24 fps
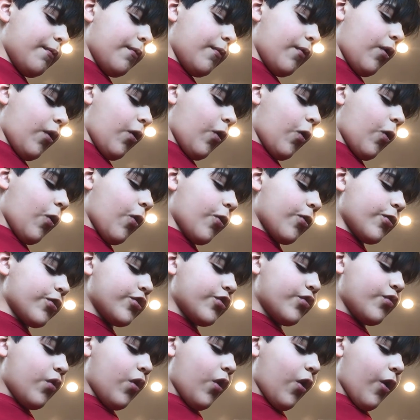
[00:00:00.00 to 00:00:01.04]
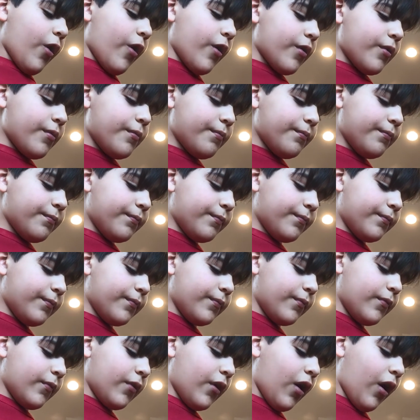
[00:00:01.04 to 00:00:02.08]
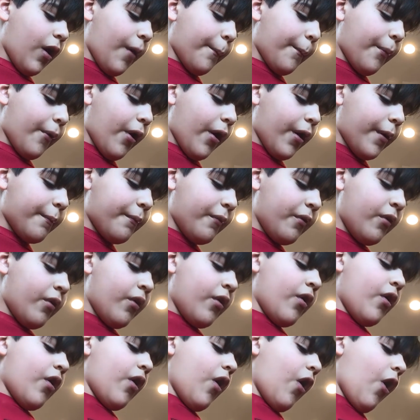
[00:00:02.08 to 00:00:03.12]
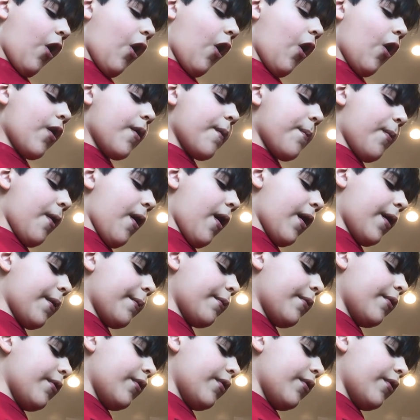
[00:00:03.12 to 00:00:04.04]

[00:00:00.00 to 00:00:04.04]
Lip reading: prime, RUR, up prime, R